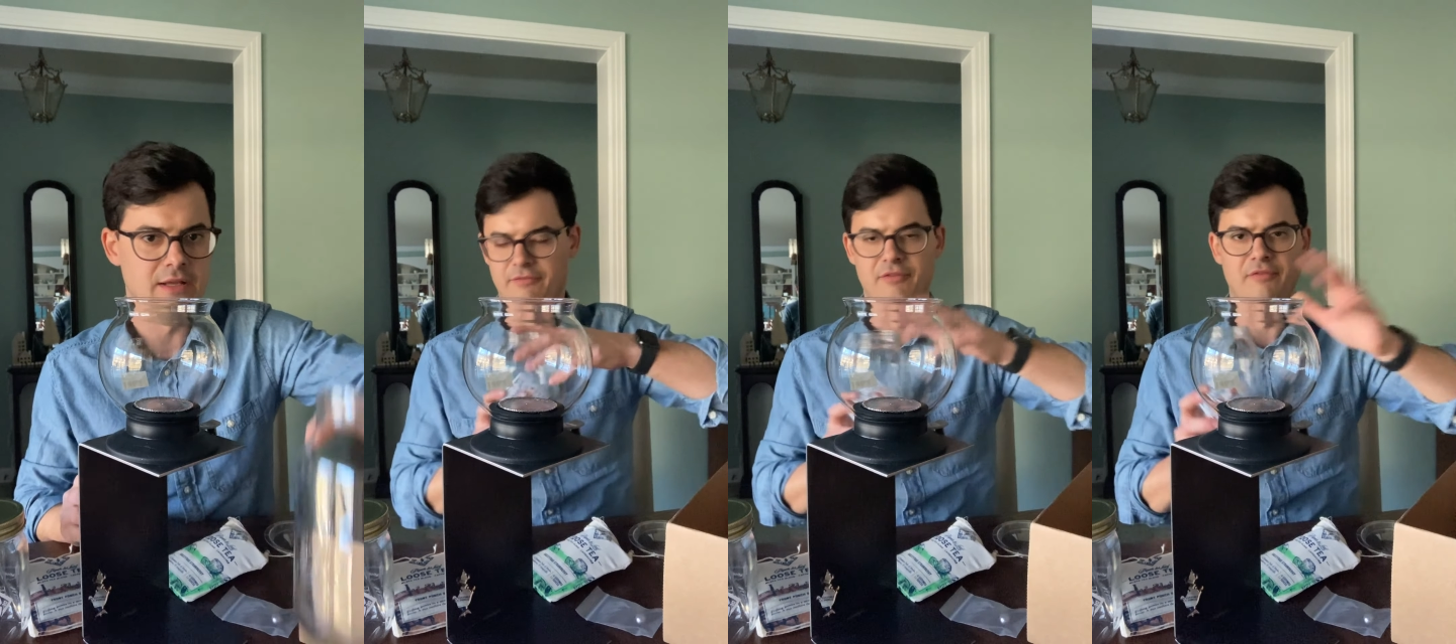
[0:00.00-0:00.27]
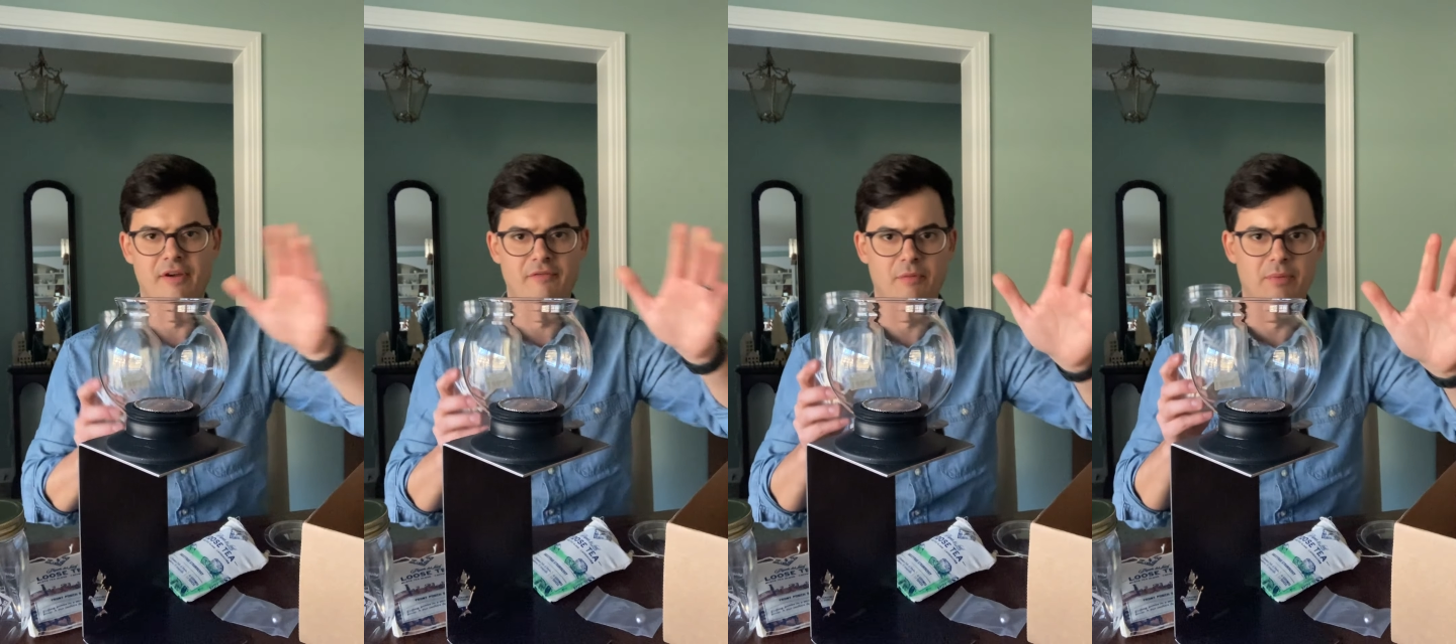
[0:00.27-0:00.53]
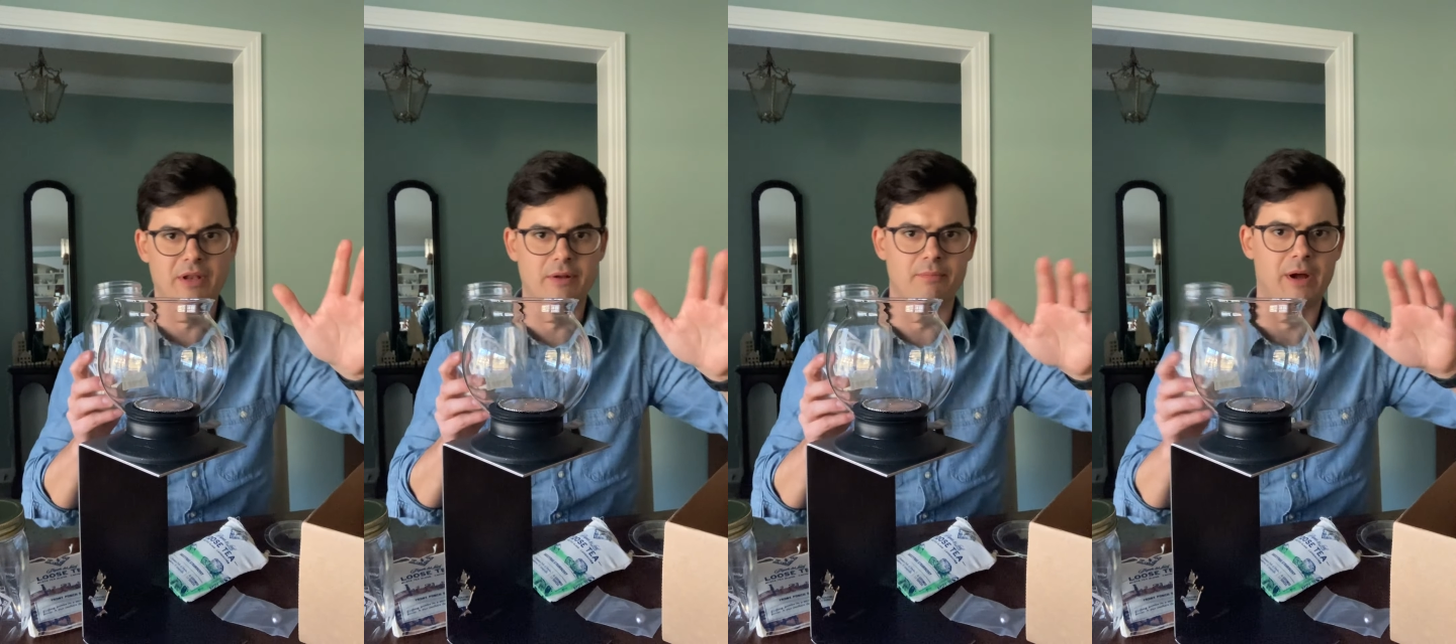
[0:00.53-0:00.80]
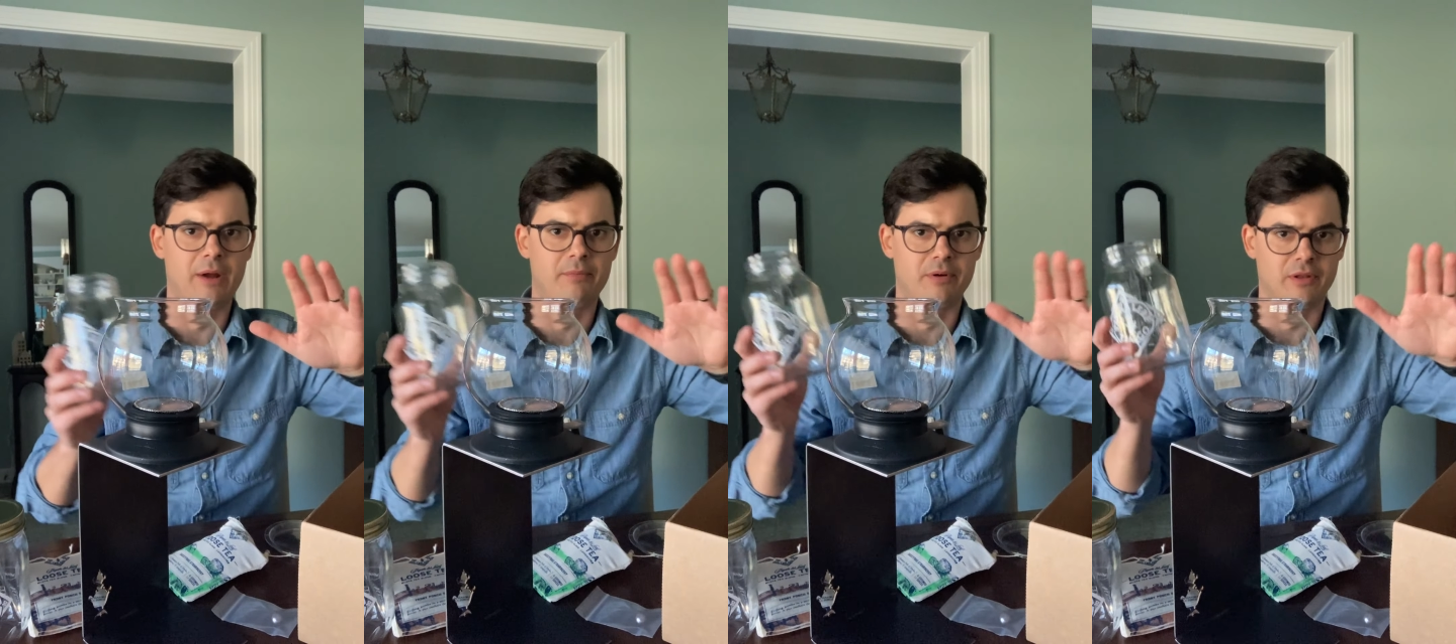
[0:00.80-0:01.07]
If you've ever been to
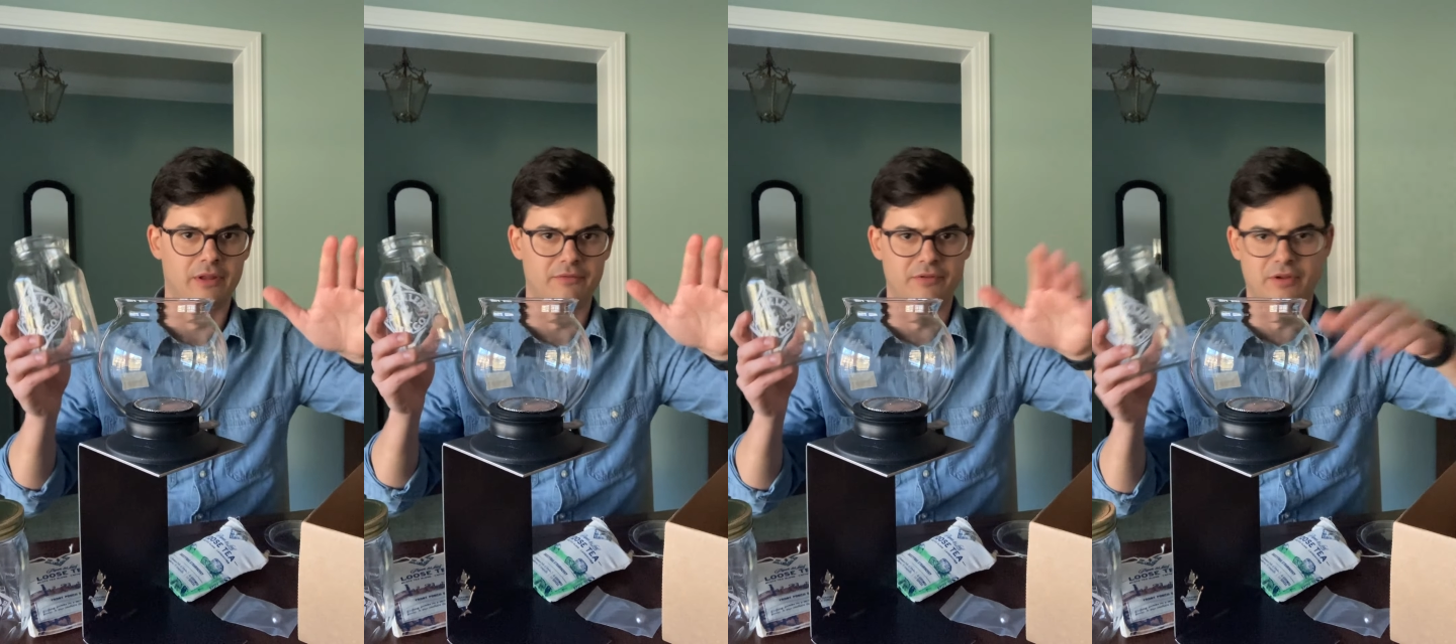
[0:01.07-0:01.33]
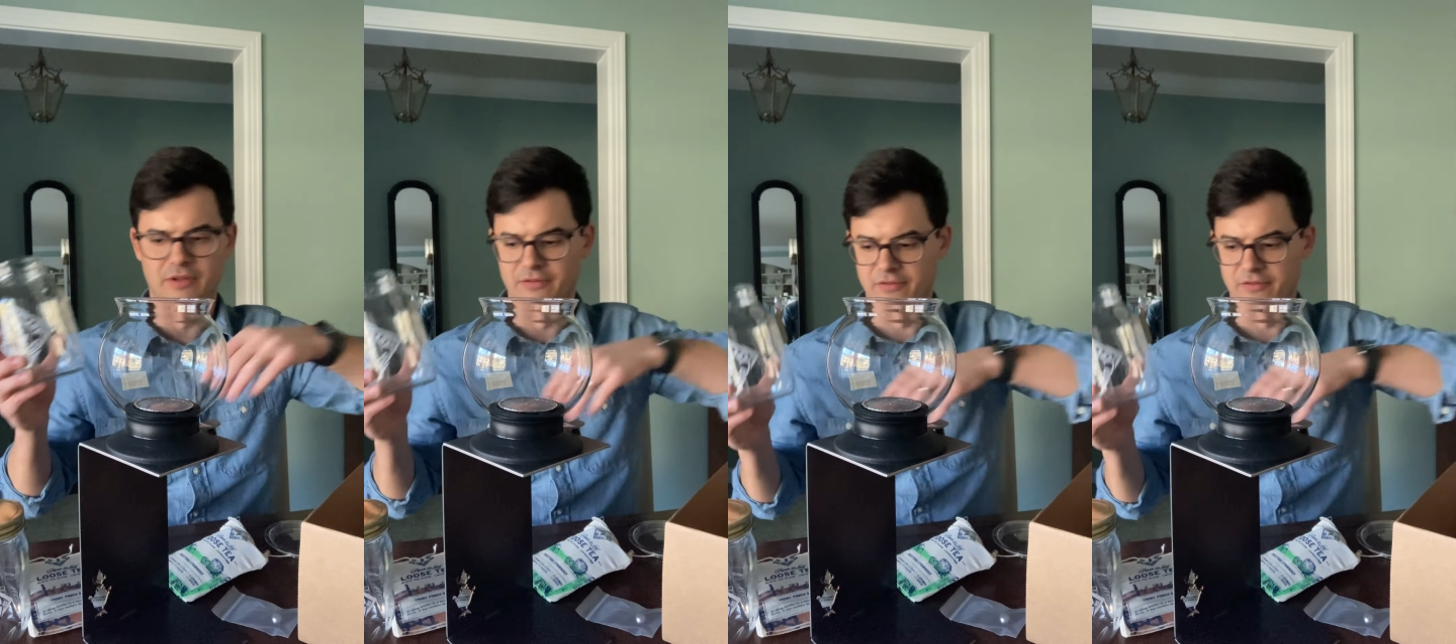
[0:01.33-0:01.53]
Piper & Leaf, you can